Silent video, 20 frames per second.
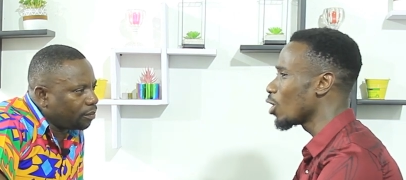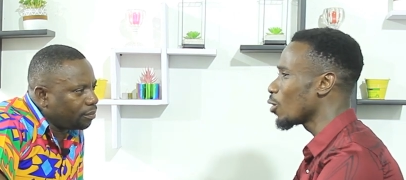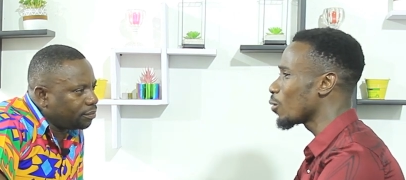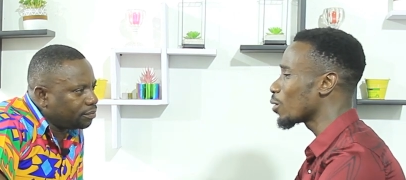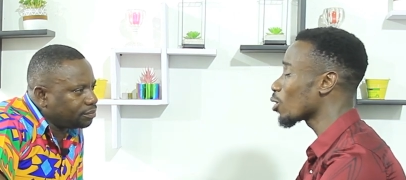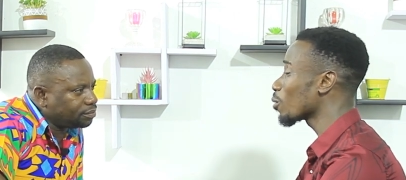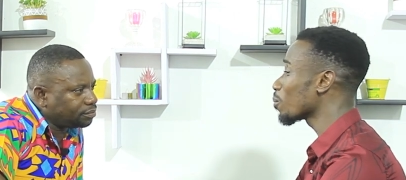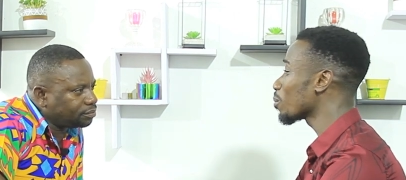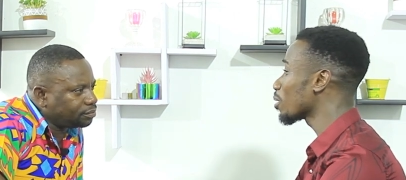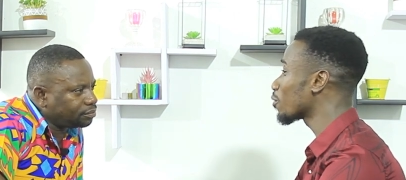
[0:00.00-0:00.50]
Speaker 1: we
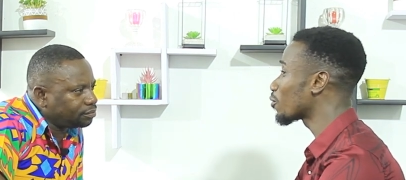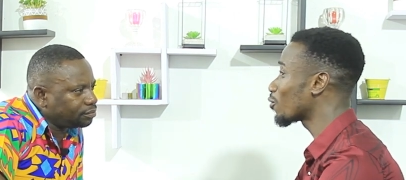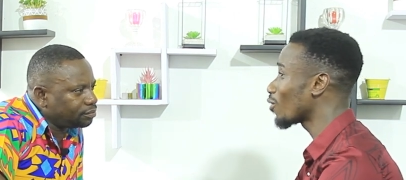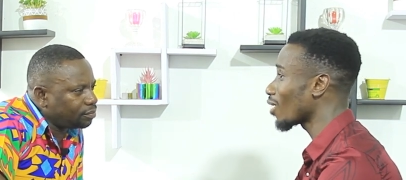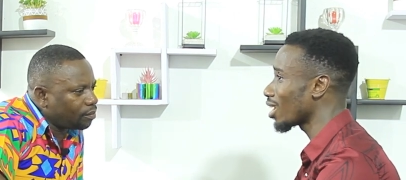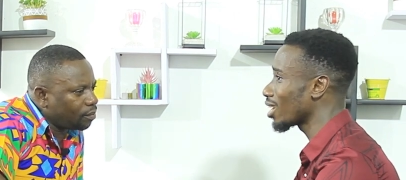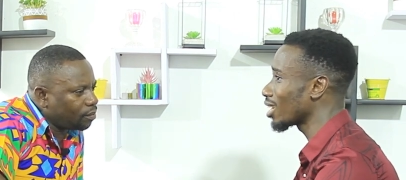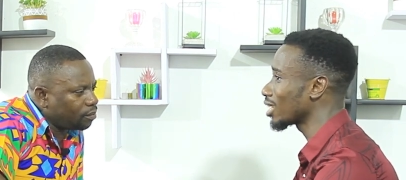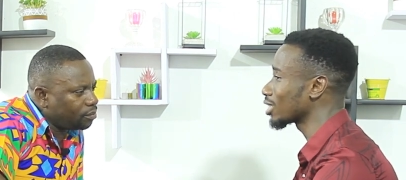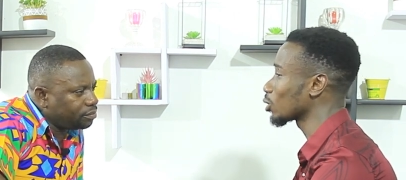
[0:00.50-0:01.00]
don't mean
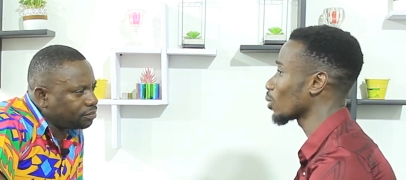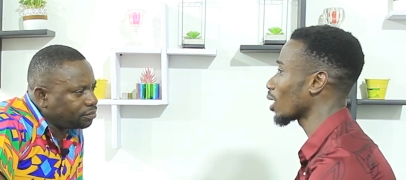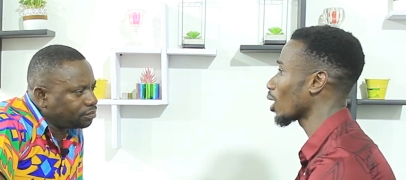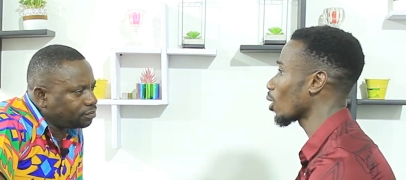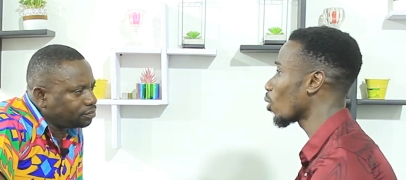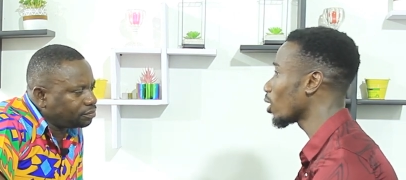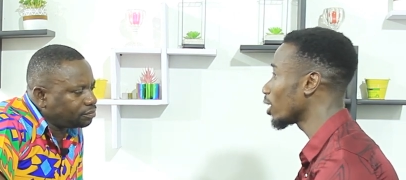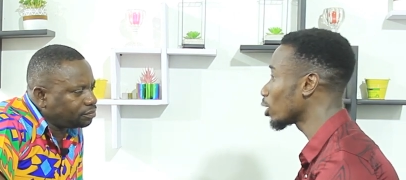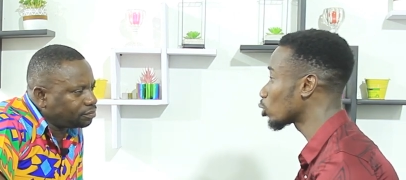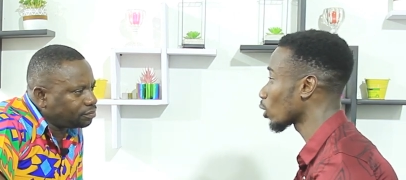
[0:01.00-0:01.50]
violence, we are
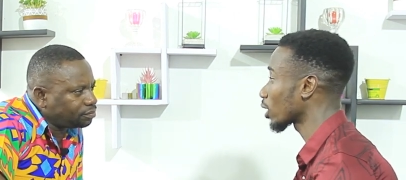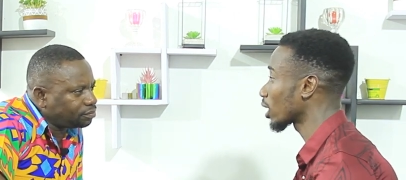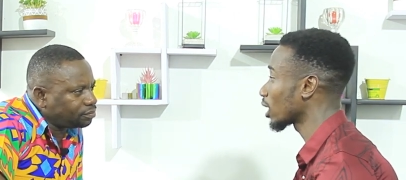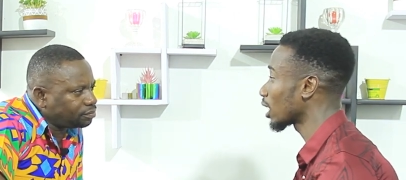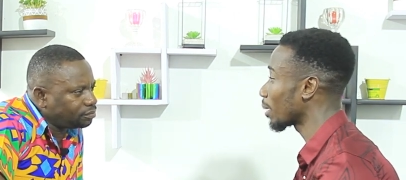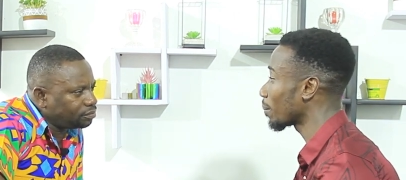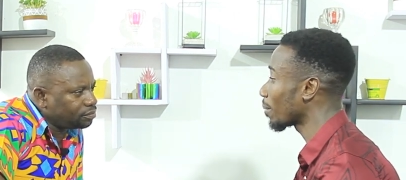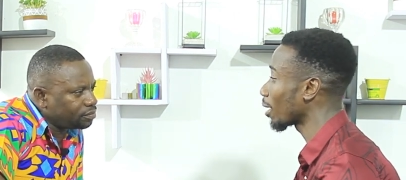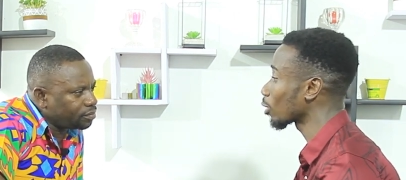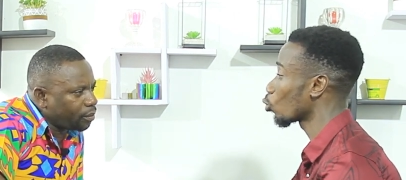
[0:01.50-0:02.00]
only talking
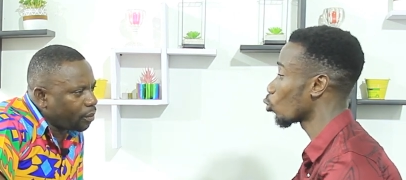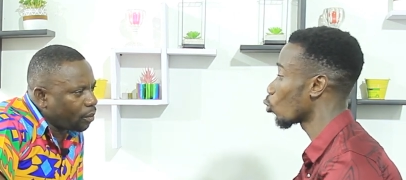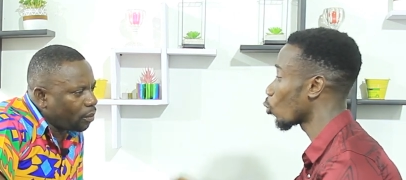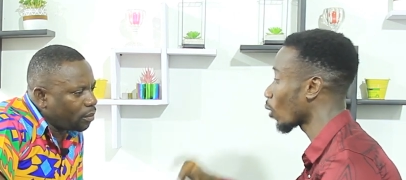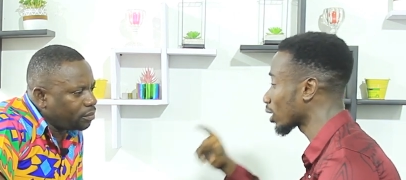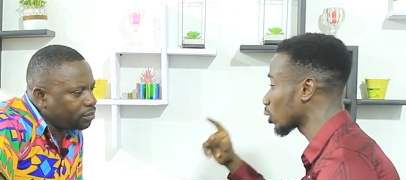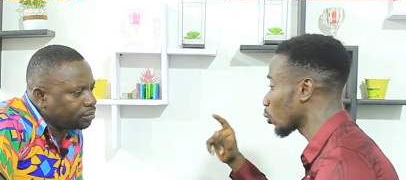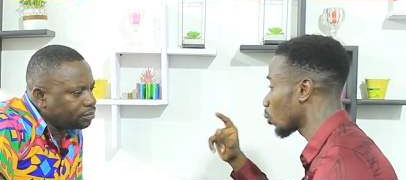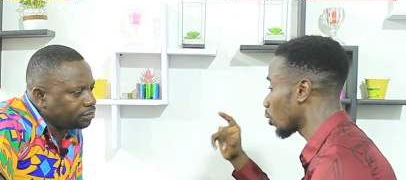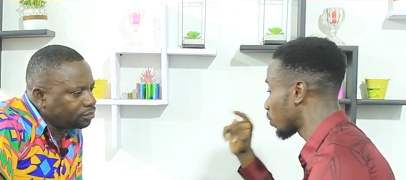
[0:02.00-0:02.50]
about
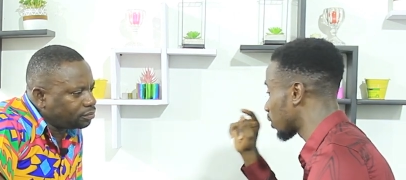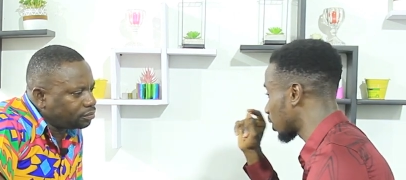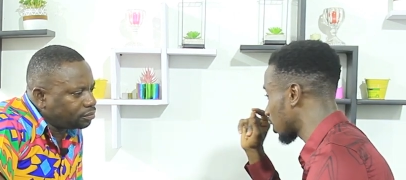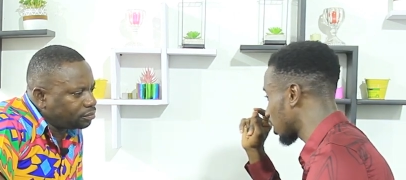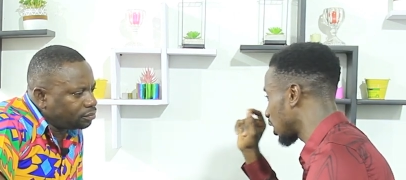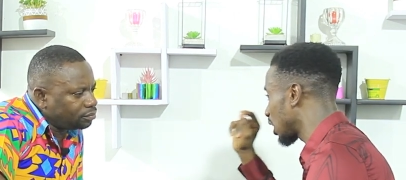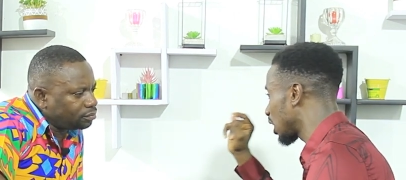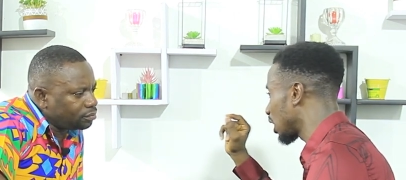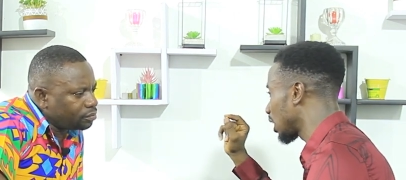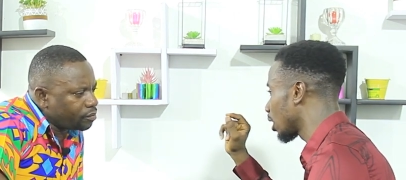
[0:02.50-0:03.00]
what we've
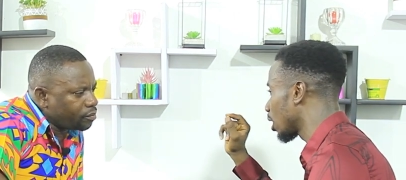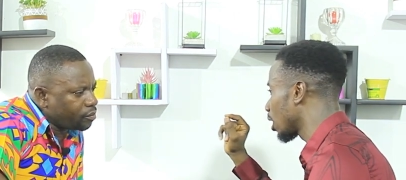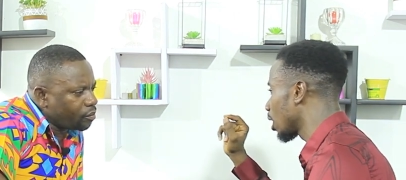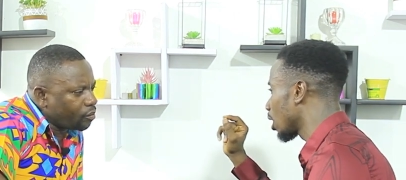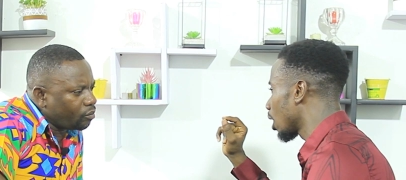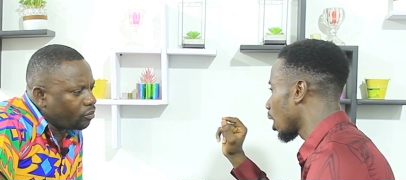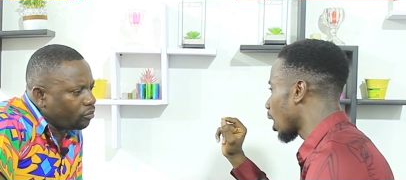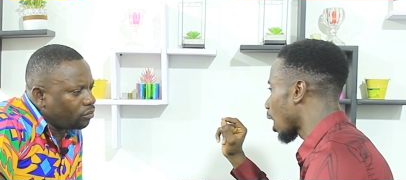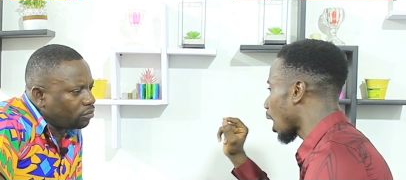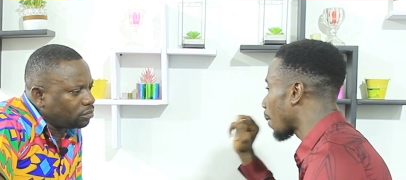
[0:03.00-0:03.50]
seen
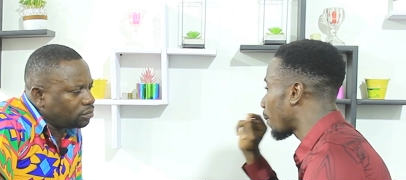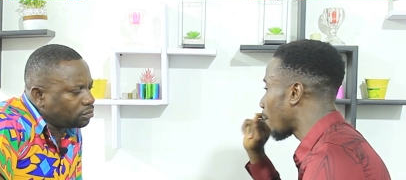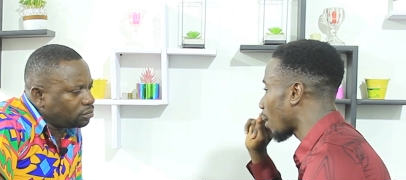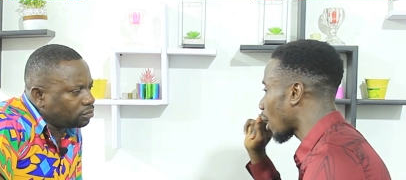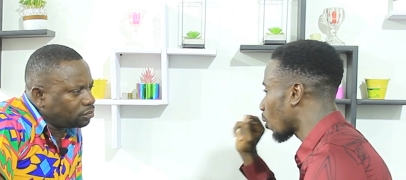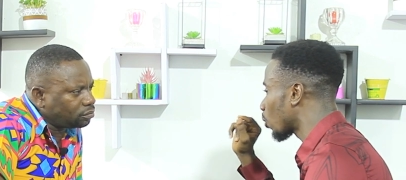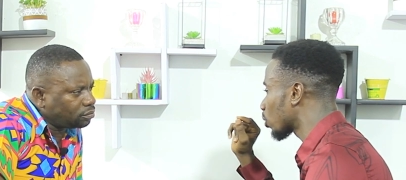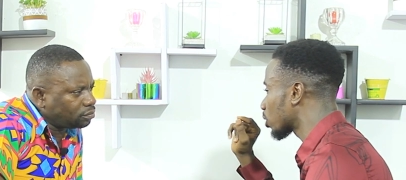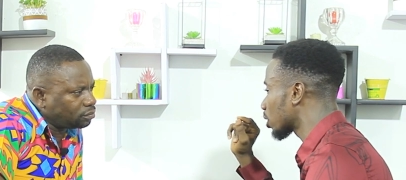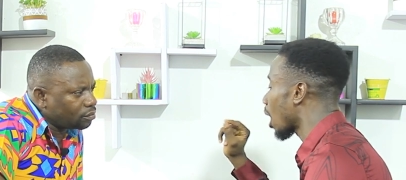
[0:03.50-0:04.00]

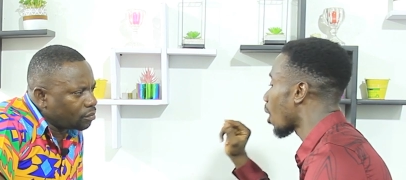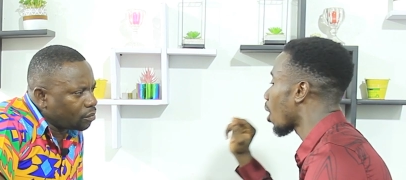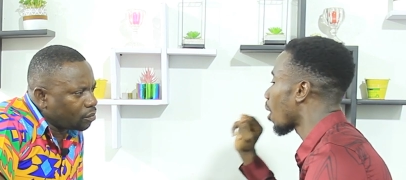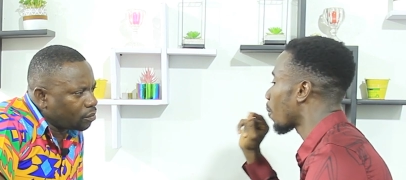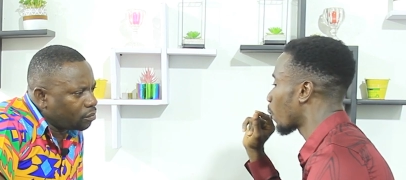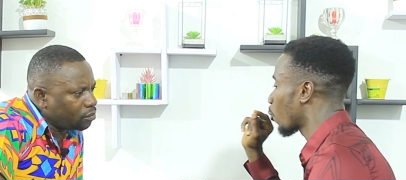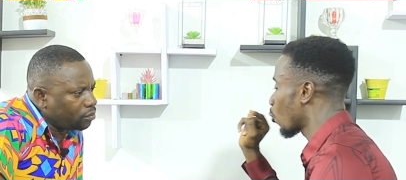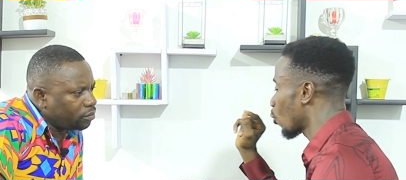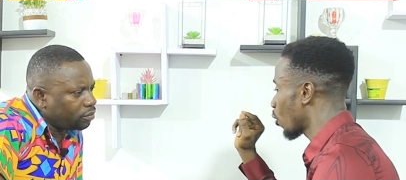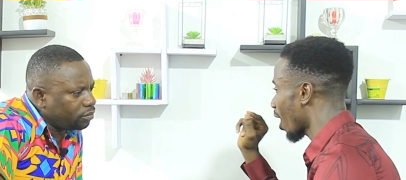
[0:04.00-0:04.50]
about our
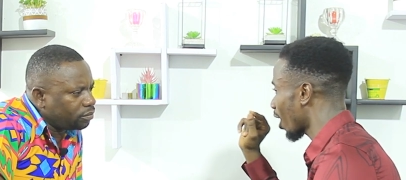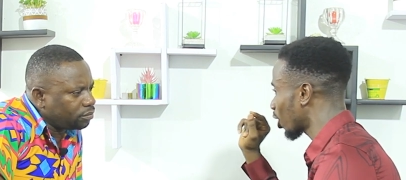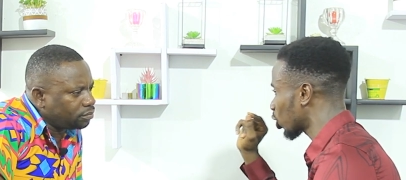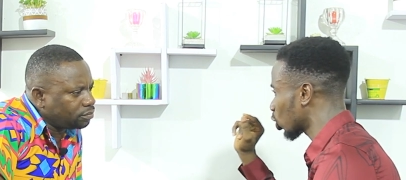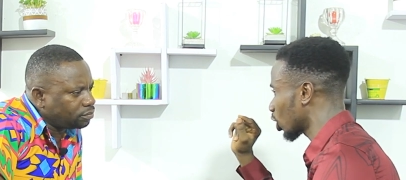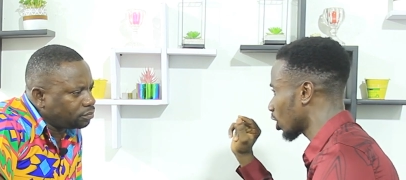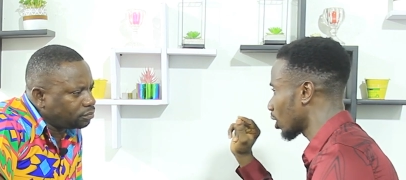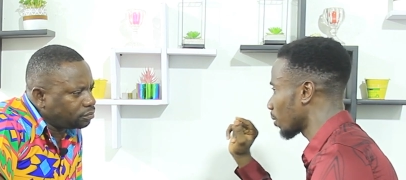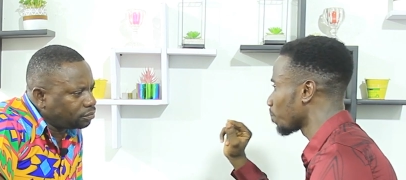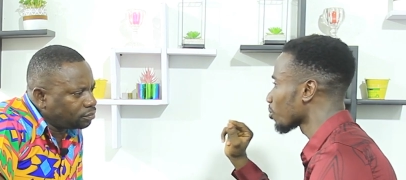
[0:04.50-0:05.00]

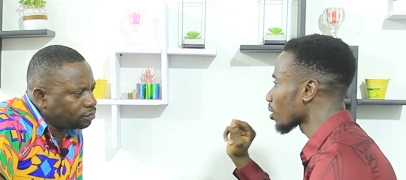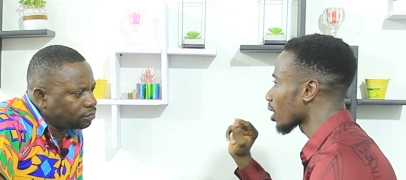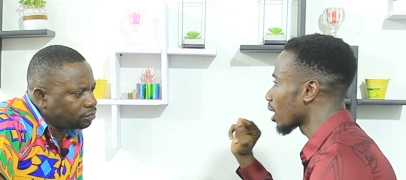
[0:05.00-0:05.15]
production.